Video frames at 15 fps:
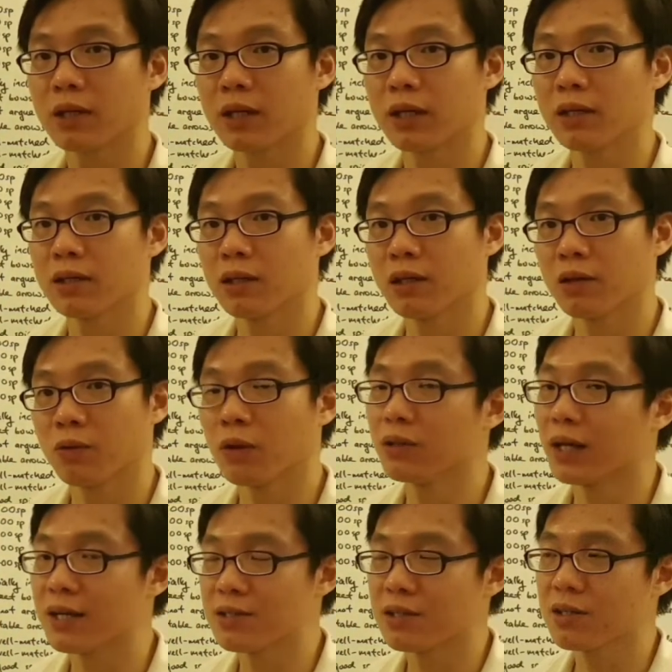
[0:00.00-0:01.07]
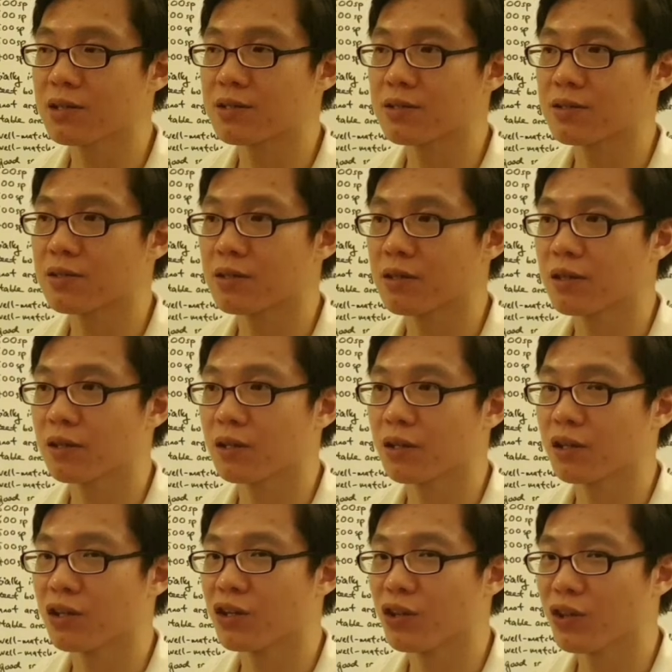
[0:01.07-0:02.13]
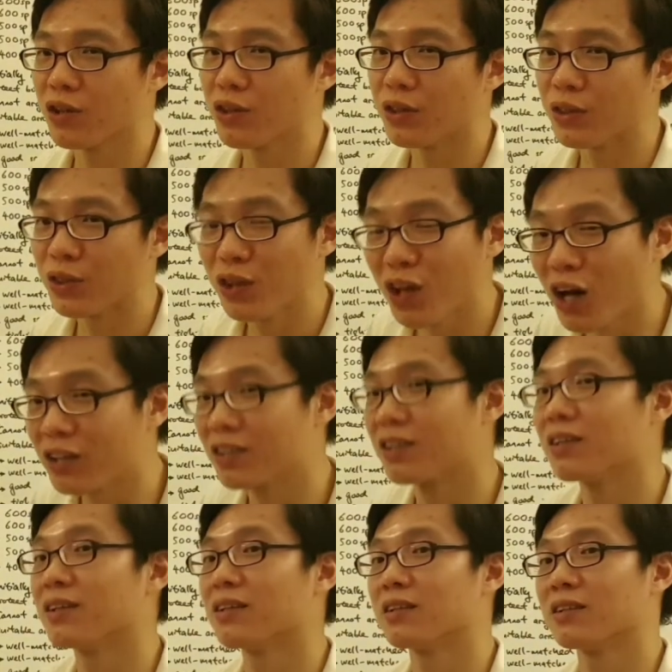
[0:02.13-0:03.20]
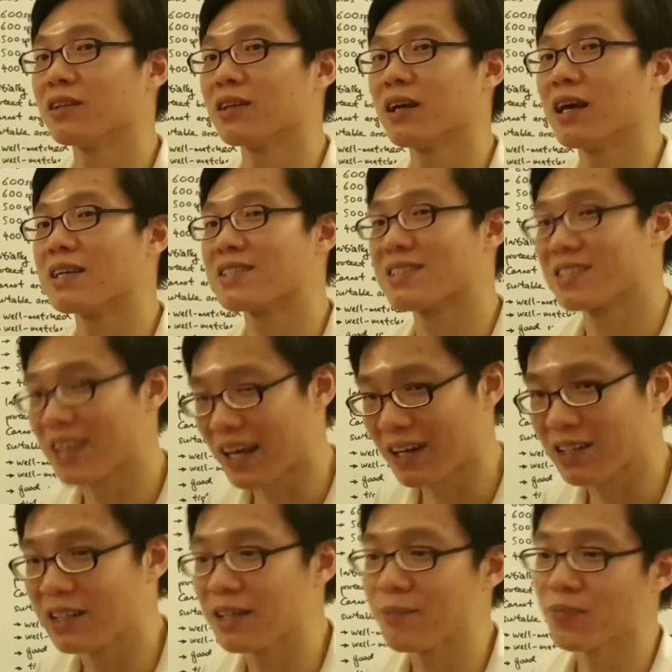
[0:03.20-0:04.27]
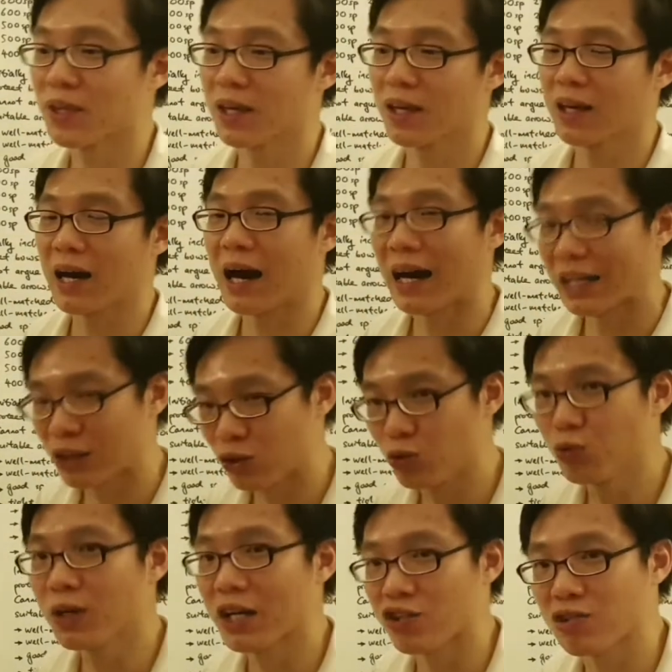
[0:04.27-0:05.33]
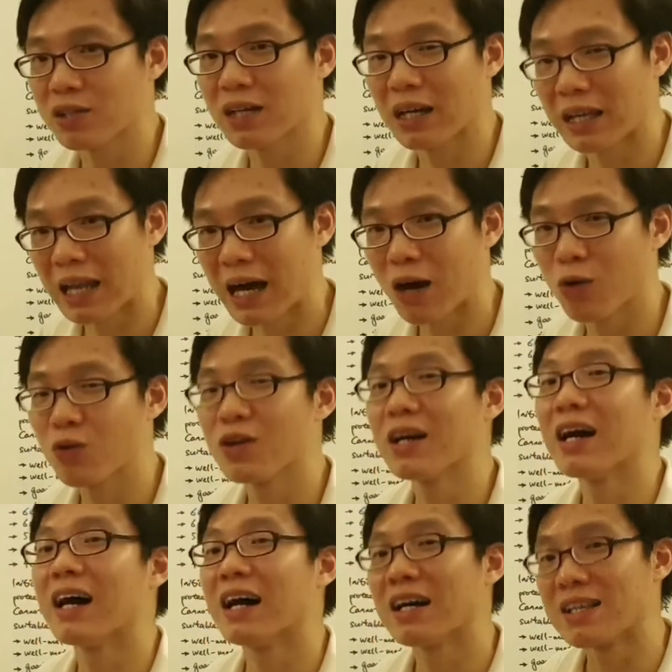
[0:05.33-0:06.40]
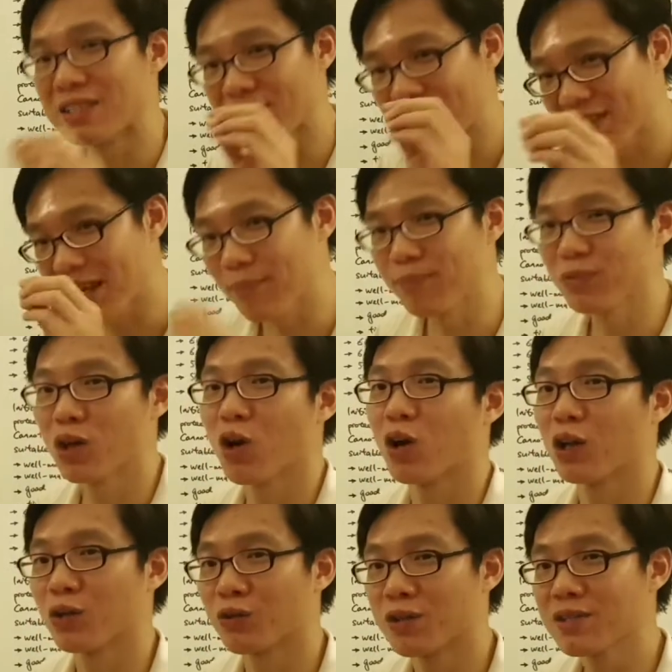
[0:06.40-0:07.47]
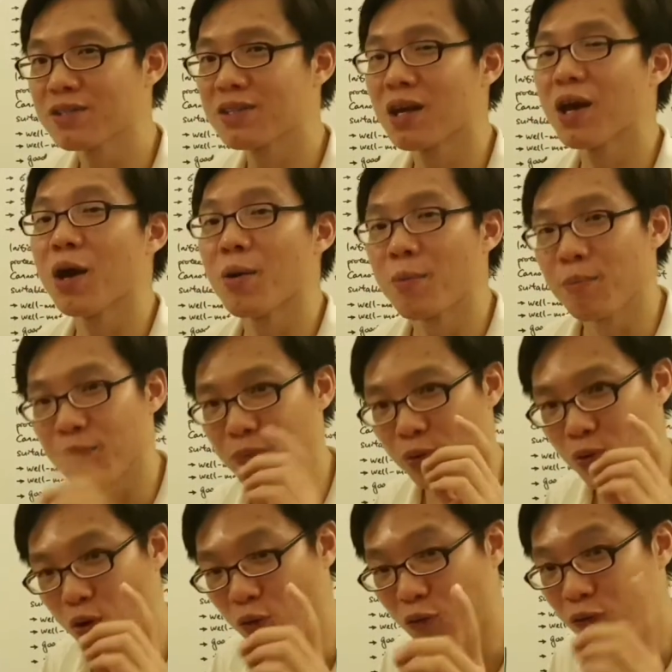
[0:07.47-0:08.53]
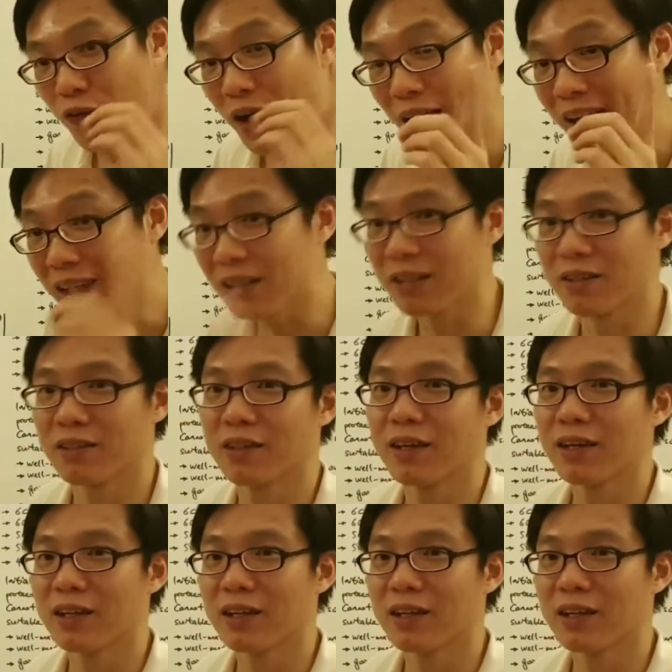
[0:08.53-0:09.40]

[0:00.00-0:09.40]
Okay, well the answer is not Exactly. I do actually allow some tolerance provided